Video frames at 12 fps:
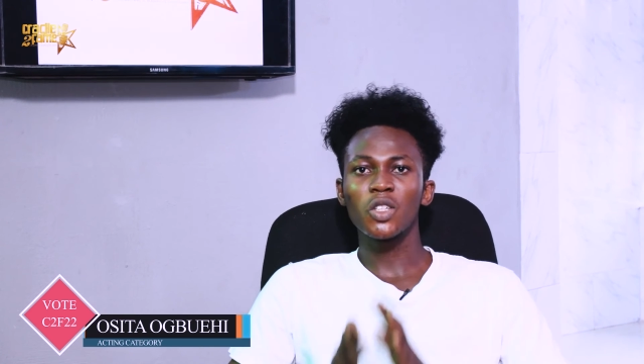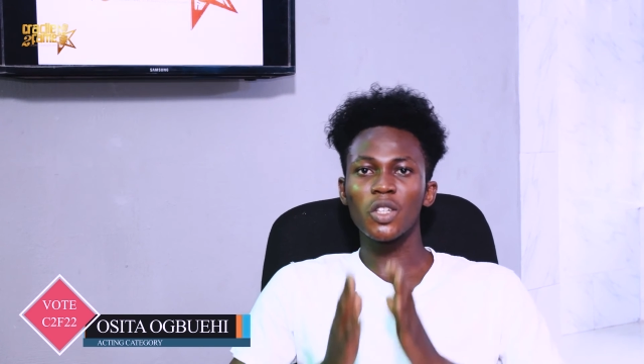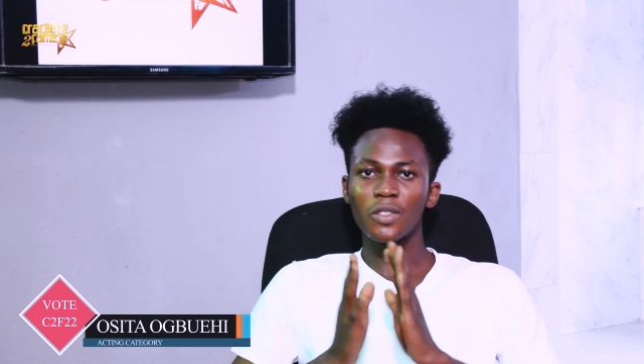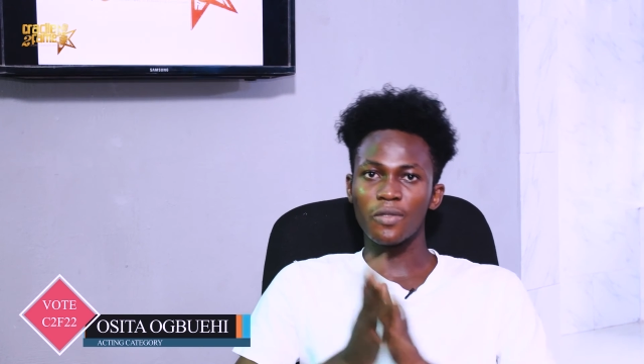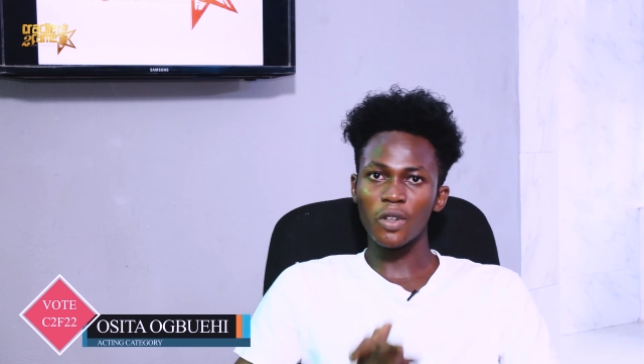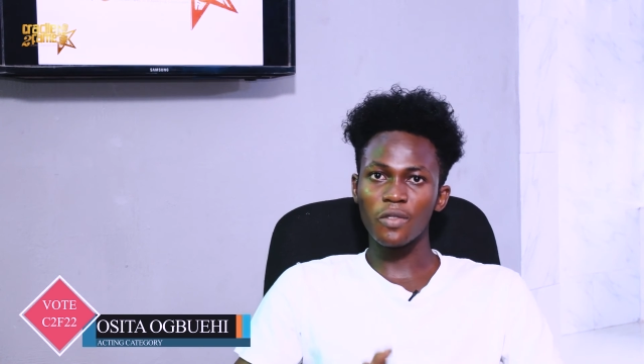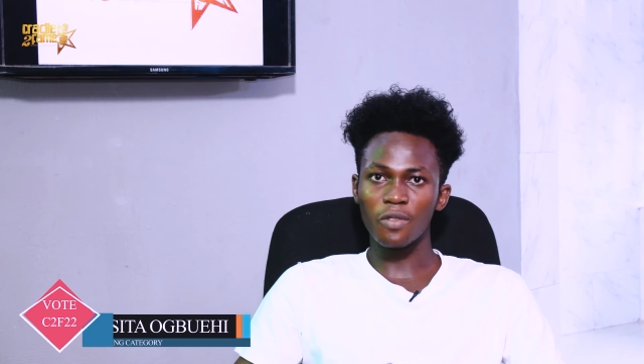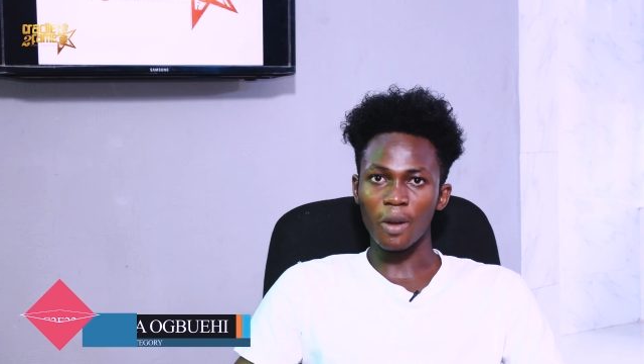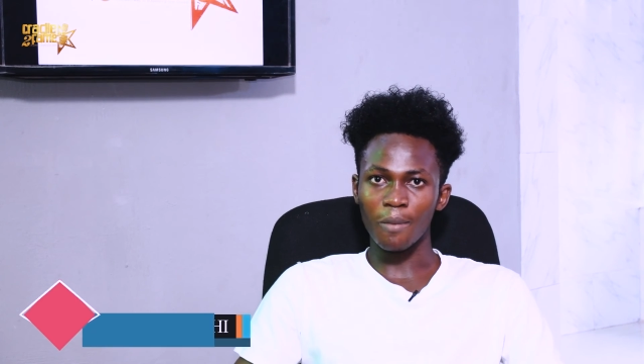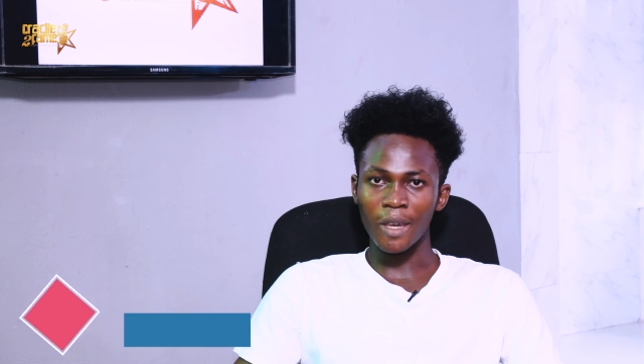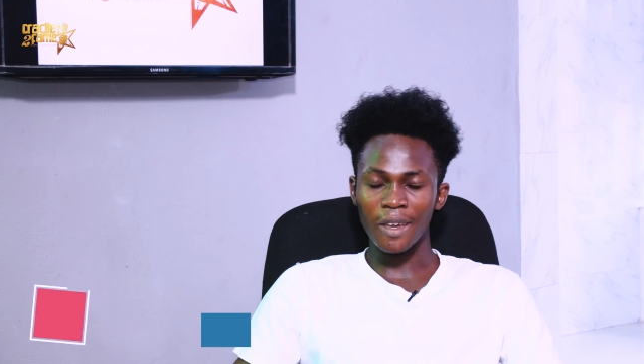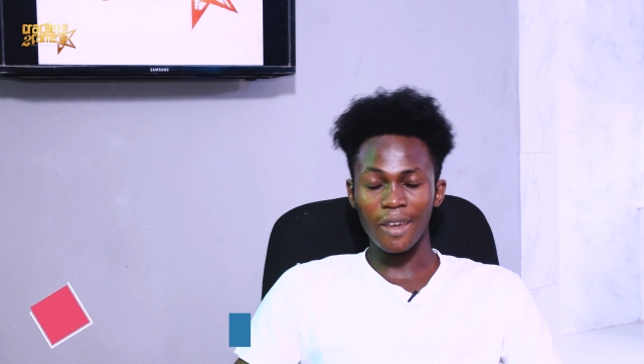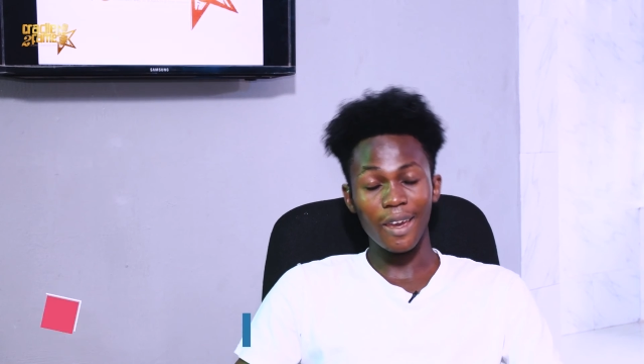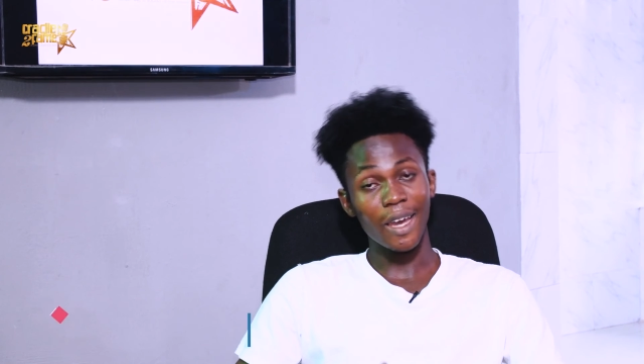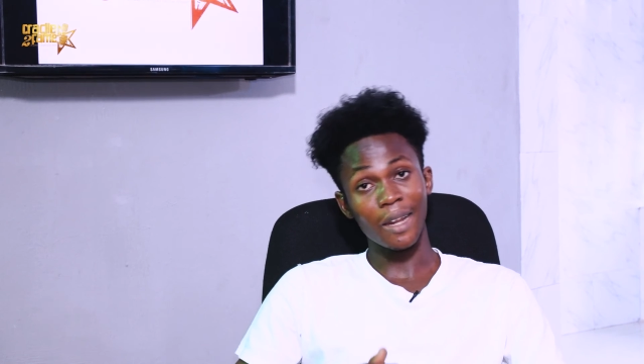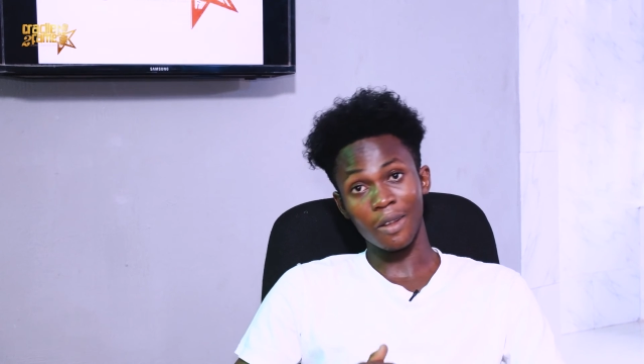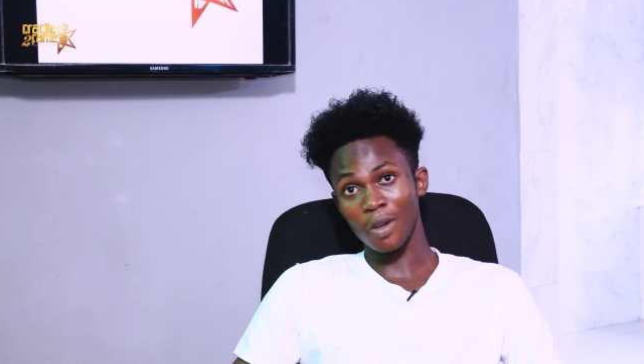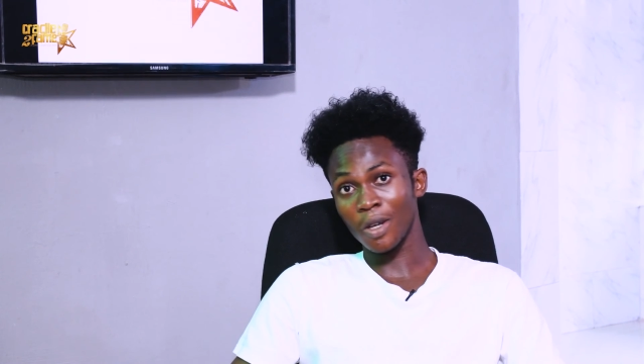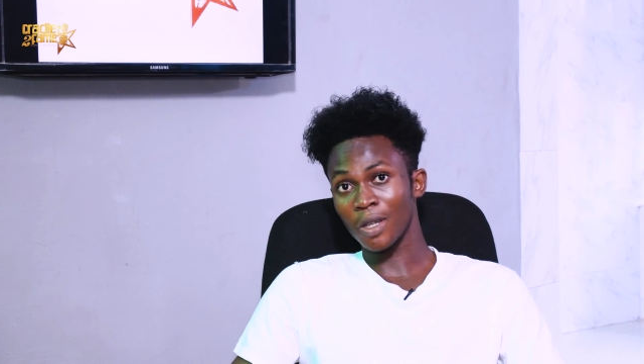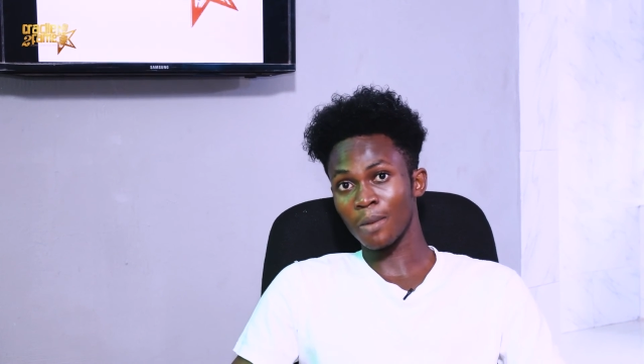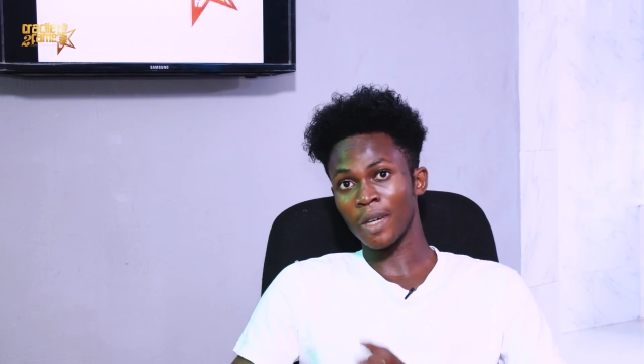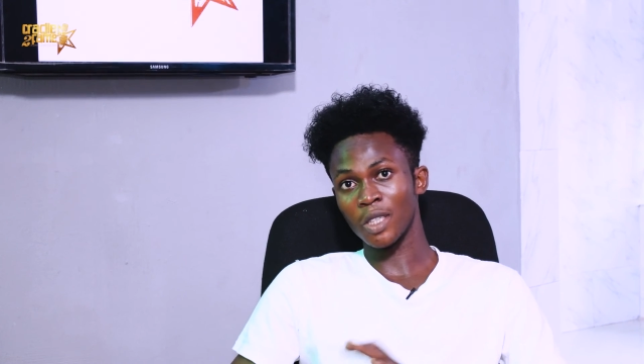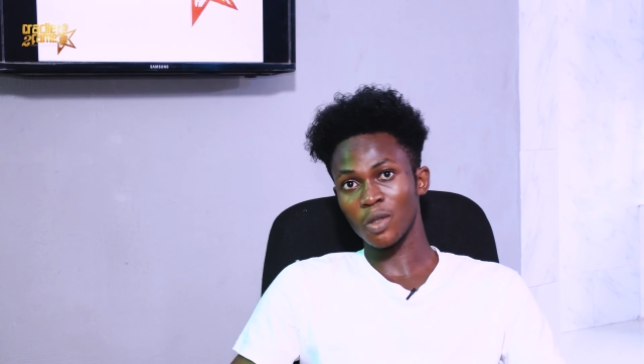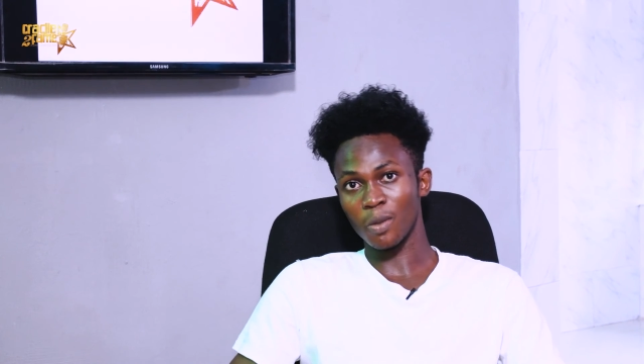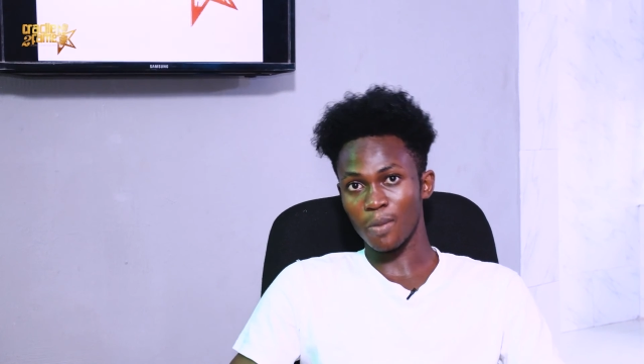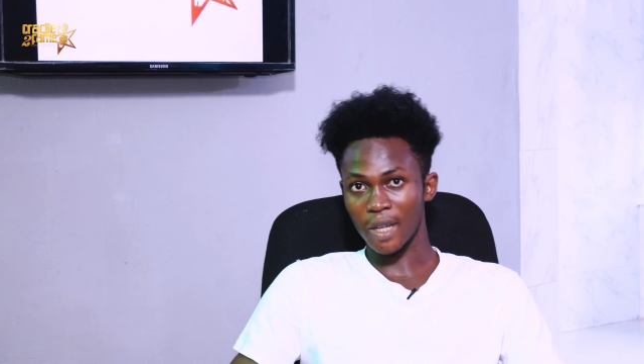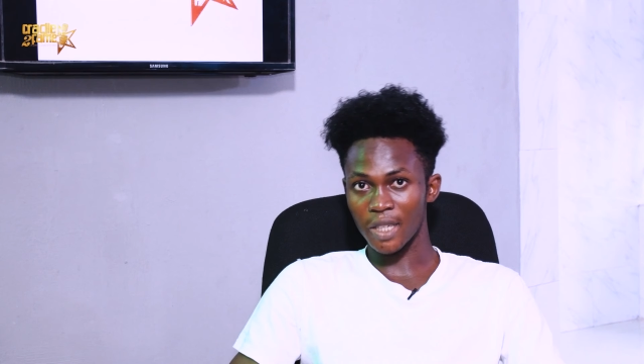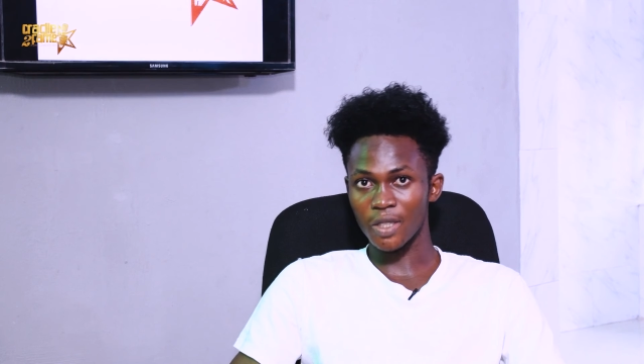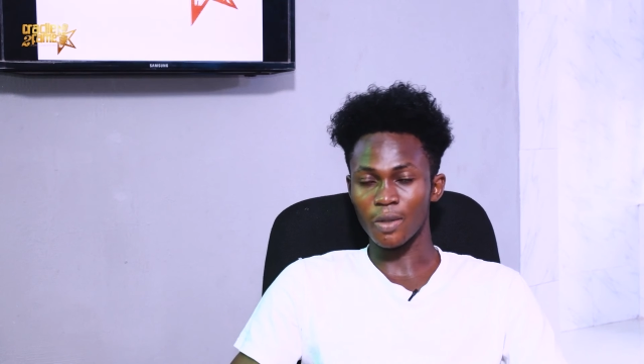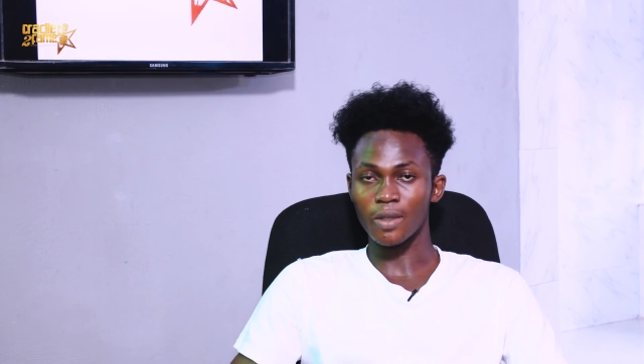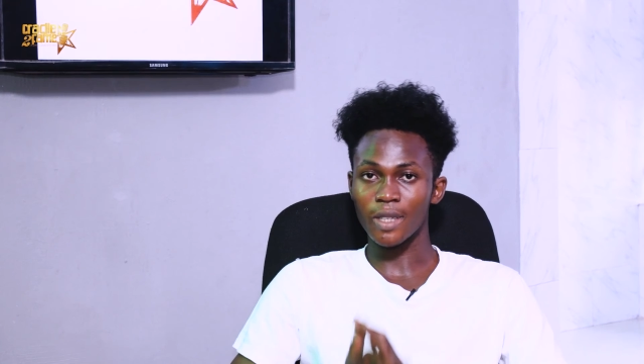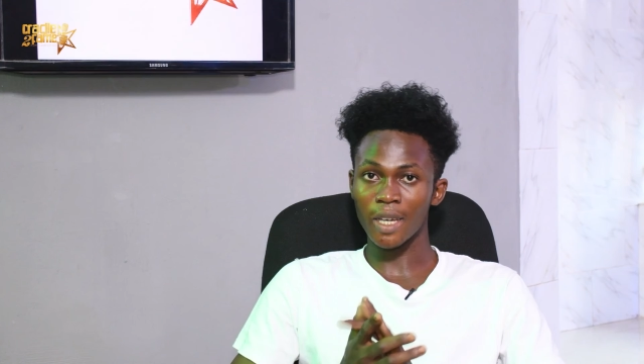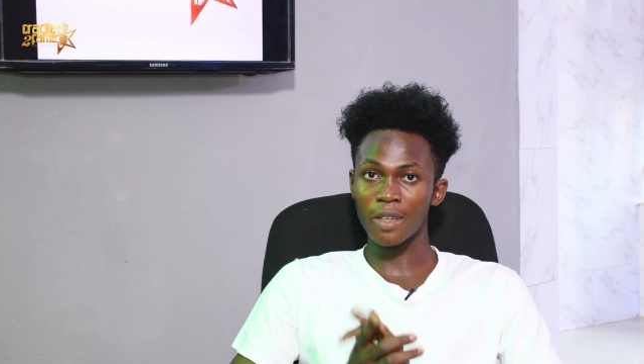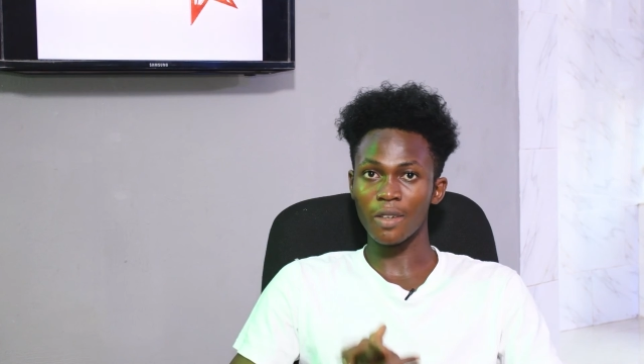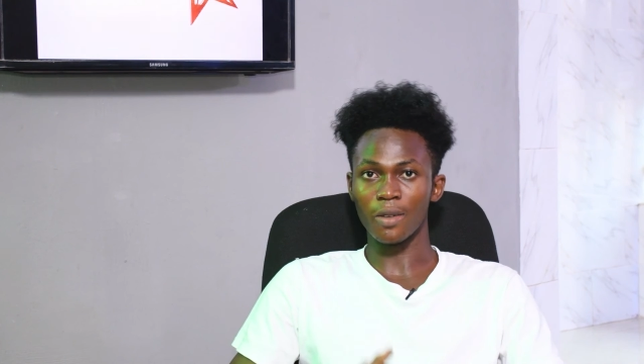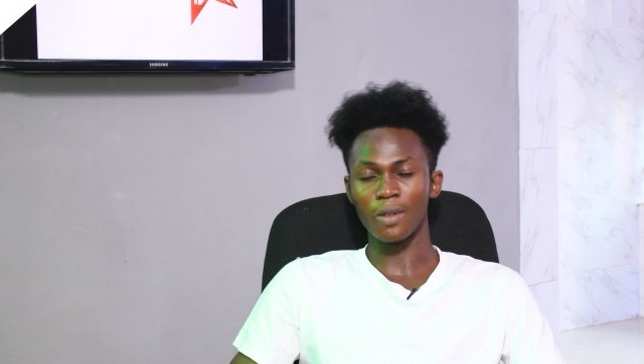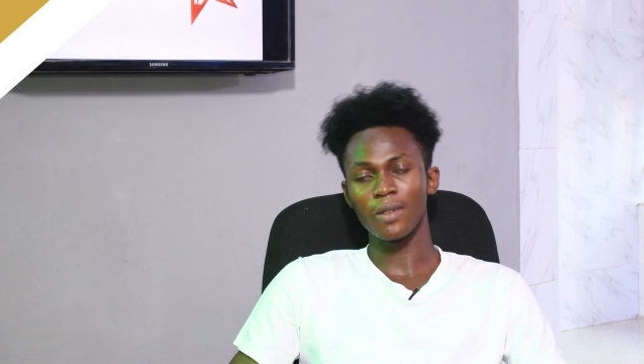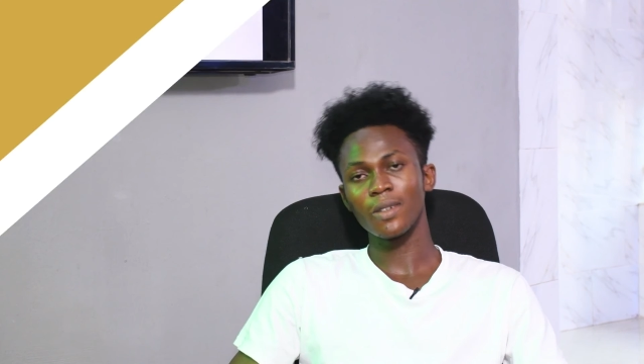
Just vote for me and God Almighty will bless you. Thank